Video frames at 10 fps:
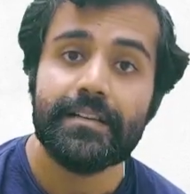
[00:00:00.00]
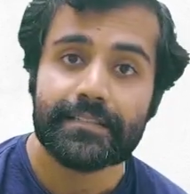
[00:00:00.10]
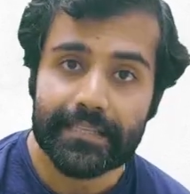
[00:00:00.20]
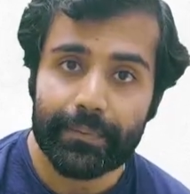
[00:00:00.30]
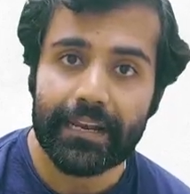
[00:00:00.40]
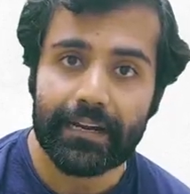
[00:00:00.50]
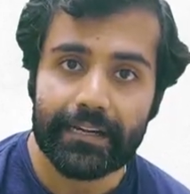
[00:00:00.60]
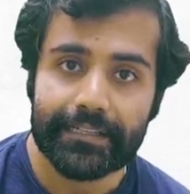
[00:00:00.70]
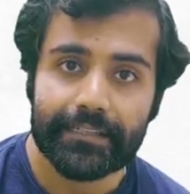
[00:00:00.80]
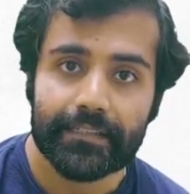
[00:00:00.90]

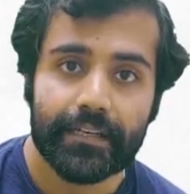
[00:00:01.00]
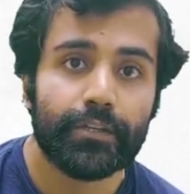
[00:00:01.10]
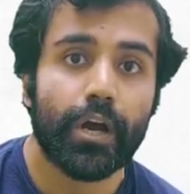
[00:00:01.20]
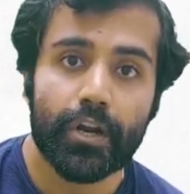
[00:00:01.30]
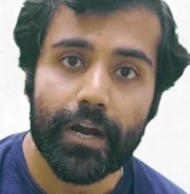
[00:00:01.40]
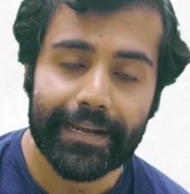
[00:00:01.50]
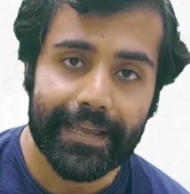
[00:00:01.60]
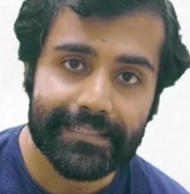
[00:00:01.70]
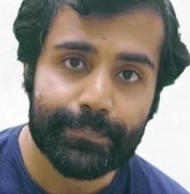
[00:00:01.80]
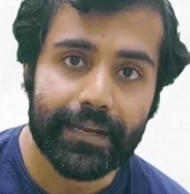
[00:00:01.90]
Similarly, you are not
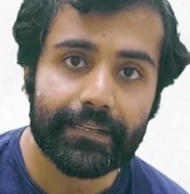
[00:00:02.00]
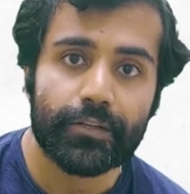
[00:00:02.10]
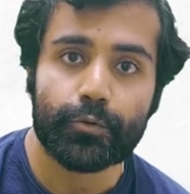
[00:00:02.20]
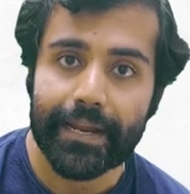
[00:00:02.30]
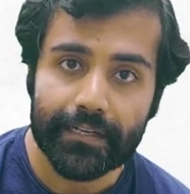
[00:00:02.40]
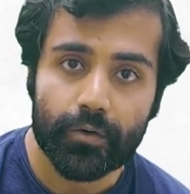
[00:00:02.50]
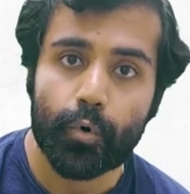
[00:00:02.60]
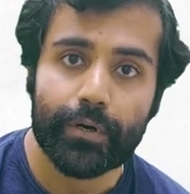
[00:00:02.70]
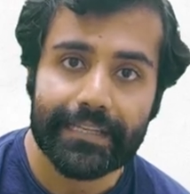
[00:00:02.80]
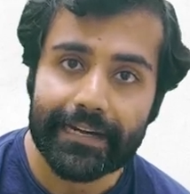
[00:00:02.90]
expected to write a
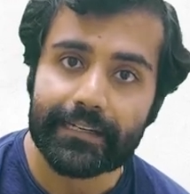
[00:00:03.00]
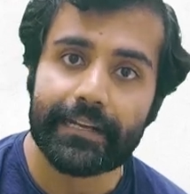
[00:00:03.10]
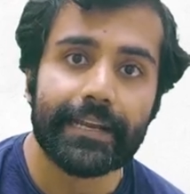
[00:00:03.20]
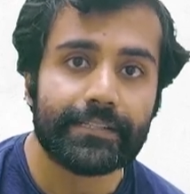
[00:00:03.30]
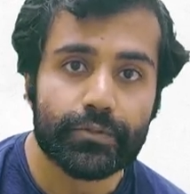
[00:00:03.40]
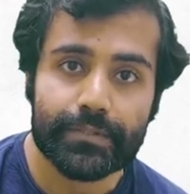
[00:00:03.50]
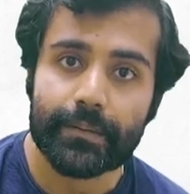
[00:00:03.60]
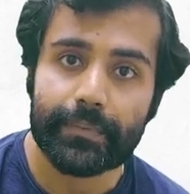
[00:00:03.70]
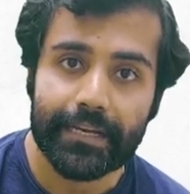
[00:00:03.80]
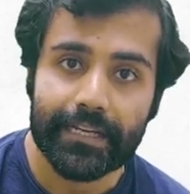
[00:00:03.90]
code that connects to
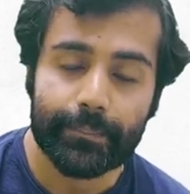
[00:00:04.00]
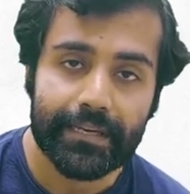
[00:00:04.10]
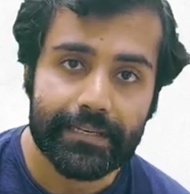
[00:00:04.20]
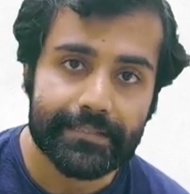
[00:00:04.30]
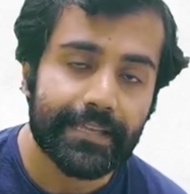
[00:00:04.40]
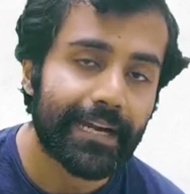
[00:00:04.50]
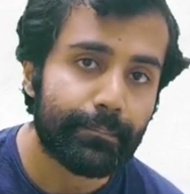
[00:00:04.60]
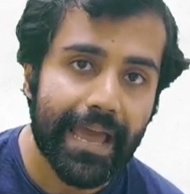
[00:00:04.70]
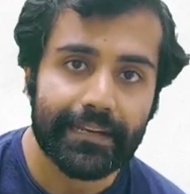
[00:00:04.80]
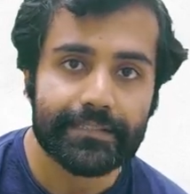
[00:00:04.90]
some database, that
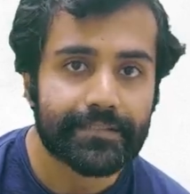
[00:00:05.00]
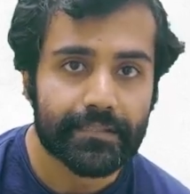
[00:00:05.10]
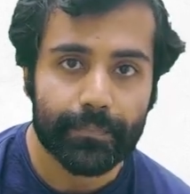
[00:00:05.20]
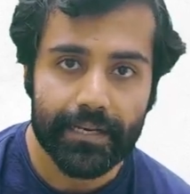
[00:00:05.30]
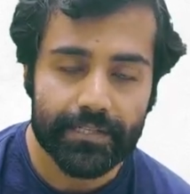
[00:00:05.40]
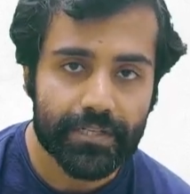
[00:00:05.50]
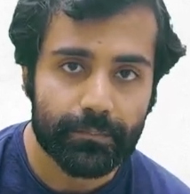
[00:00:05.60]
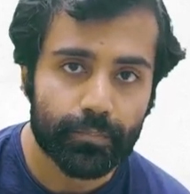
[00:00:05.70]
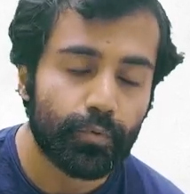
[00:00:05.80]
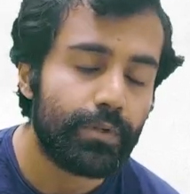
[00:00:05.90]
manages some
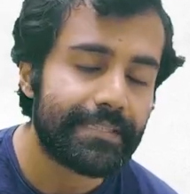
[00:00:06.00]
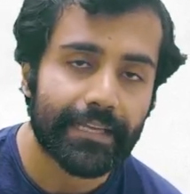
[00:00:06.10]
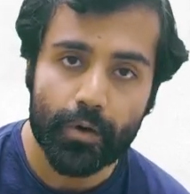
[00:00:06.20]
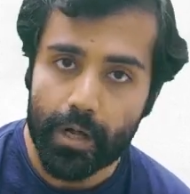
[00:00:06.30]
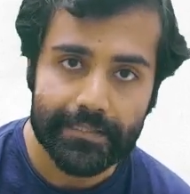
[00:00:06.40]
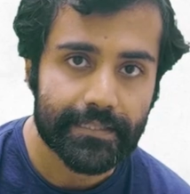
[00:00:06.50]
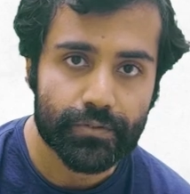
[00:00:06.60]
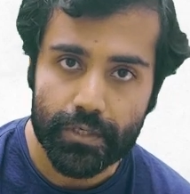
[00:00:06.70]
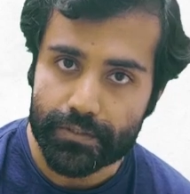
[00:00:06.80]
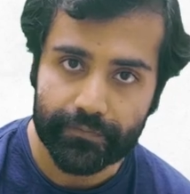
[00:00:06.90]
connection pools, and all such
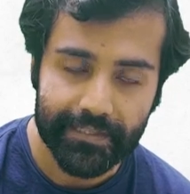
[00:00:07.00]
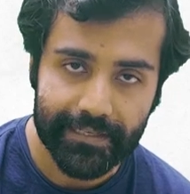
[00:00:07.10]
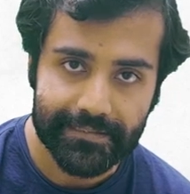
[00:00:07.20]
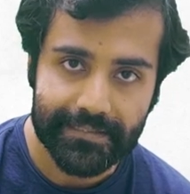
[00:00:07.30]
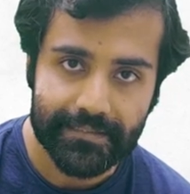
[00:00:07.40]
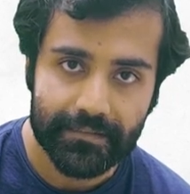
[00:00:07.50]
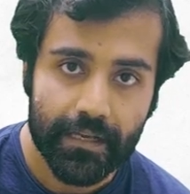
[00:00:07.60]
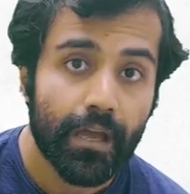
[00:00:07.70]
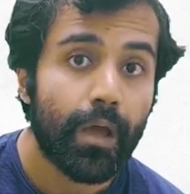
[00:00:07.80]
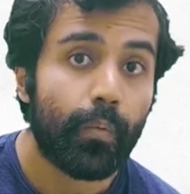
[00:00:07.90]
sorts of things.
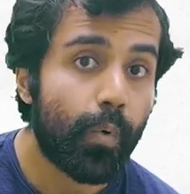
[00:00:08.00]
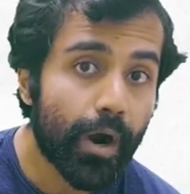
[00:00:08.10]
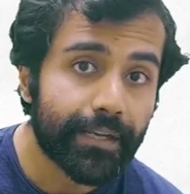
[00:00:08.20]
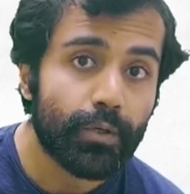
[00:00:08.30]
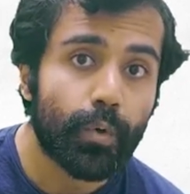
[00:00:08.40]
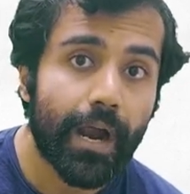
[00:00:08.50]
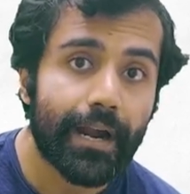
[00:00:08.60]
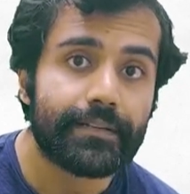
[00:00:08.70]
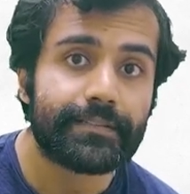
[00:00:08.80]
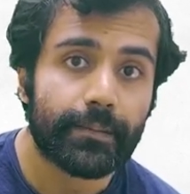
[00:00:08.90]
What you
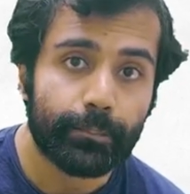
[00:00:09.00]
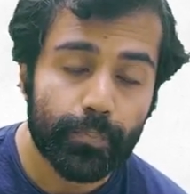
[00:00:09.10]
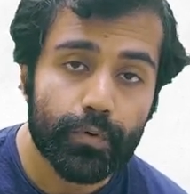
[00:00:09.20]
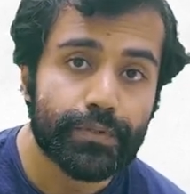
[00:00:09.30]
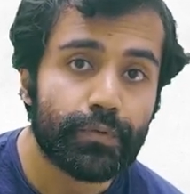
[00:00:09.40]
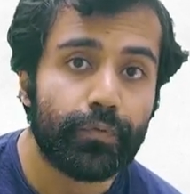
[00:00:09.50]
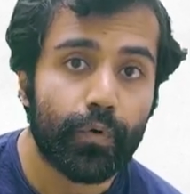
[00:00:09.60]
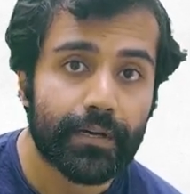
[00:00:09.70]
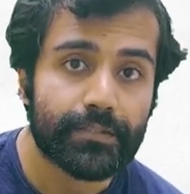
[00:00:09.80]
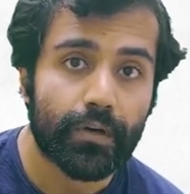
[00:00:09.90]
are supposed to
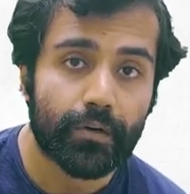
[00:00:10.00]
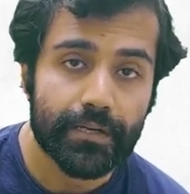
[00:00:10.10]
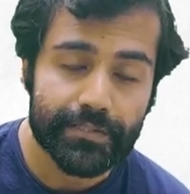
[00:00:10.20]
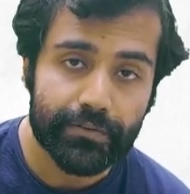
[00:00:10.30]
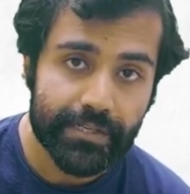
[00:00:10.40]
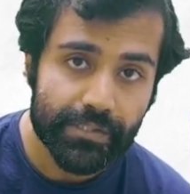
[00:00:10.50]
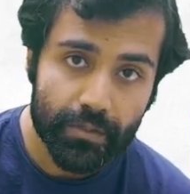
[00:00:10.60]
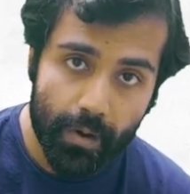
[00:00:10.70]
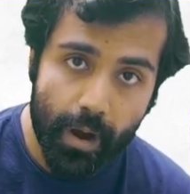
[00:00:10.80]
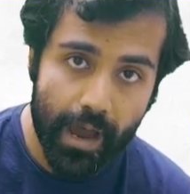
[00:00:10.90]
focus your
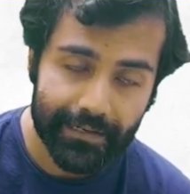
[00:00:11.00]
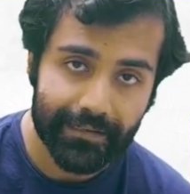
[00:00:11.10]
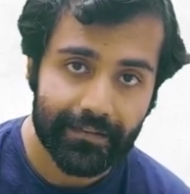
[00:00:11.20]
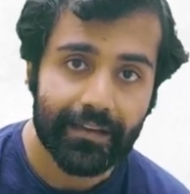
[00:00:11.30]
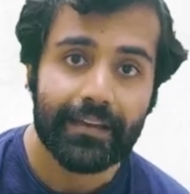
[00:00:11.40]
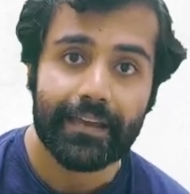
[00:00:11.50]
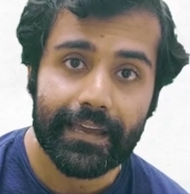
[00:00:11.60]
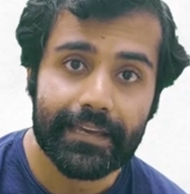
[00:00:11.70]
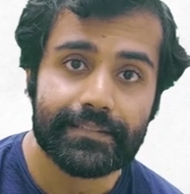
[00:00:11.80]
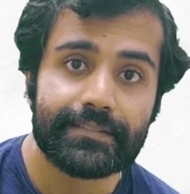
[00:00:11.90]
concentration on
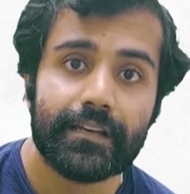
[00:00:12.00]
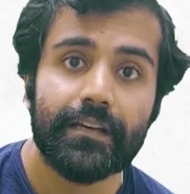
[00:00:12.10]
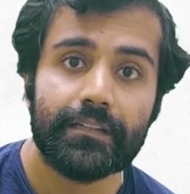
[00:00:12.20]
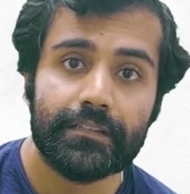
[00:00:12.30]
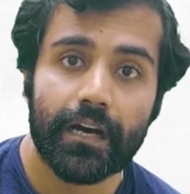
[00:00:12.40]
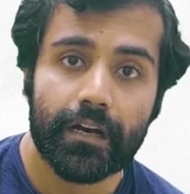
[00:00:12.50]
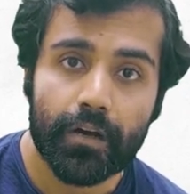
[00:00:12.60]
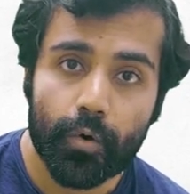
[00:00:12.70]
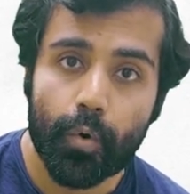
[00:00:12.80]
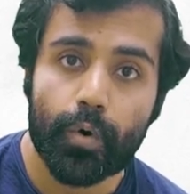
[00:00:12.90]
is the
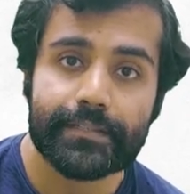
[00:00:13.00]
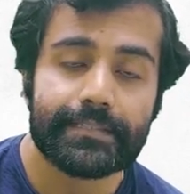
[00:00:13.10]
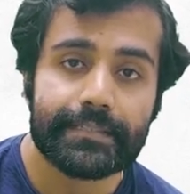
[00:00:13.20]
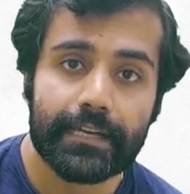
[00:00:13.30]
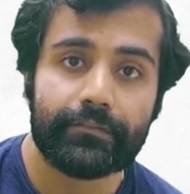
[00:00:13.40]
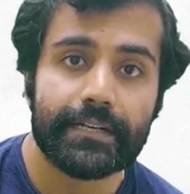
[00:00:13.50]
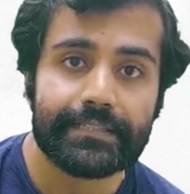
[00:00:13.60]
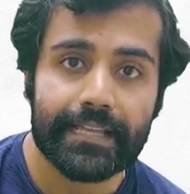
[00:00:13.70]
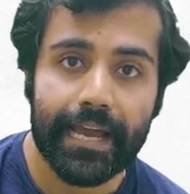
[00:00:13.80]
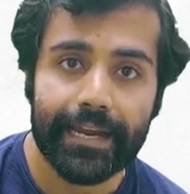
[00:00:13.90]
core server
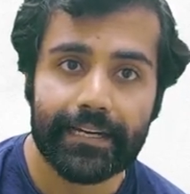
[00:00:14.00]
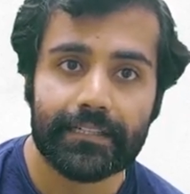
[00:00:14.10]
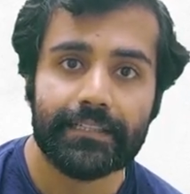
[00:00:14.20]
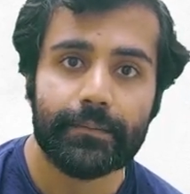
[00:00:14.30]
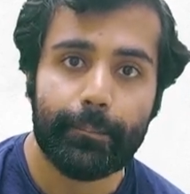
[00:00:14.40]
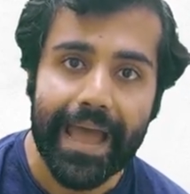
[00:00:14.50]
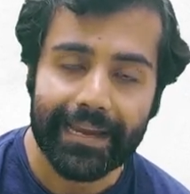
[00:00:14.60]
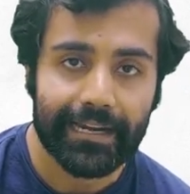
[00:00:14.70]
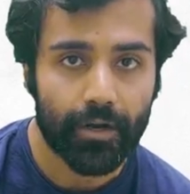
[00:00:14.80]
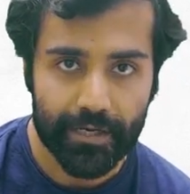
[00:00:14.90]
side
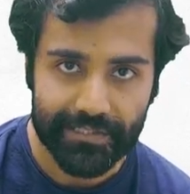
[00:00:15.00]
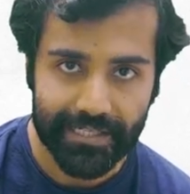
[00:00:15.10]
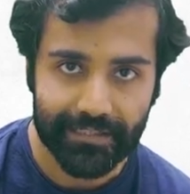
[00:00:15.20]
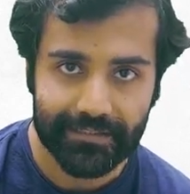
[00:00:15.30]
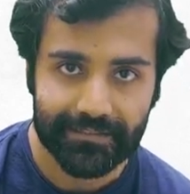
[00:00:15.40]
backend logic,